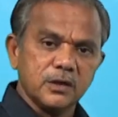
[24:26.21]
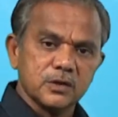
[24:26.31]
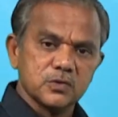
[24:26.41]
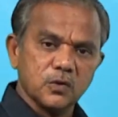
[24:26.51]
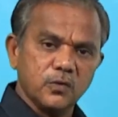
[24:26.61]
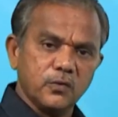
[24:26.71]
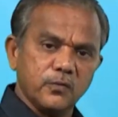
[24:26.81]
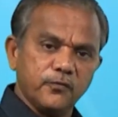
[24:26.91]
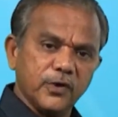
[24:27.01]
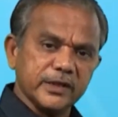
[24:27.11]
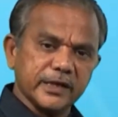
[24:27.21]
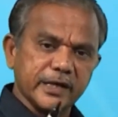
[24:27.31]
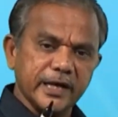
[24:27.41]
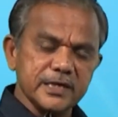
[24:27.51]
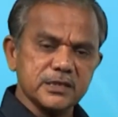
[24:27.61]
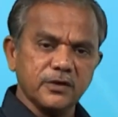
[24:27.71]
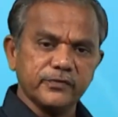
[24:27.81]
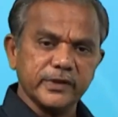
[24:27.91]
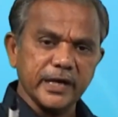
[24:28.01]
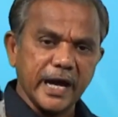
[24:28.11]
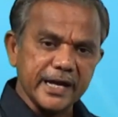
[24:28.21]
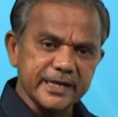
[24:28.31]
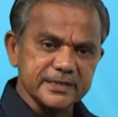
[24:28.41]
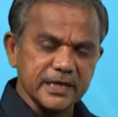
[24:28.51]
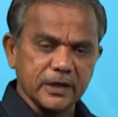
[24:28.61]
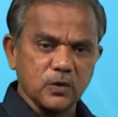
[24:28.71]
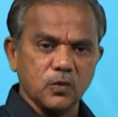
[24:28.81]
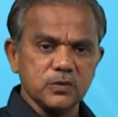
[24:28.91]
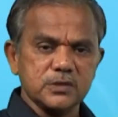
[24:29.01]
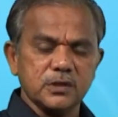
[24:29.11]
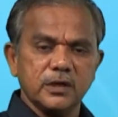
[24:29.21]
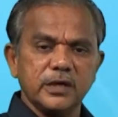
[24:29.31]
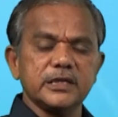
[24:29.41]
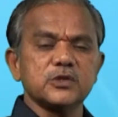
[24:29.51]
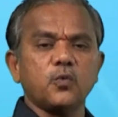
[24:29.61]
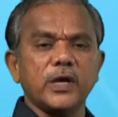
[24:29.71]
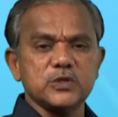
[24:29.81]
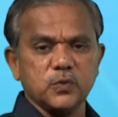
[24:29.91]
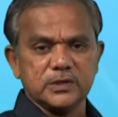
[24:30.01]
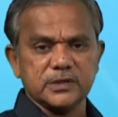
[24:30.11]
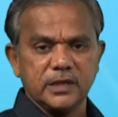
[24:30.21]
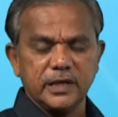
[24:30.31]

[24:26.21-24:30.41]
So for the case of the anticyclones, it is a vice versa.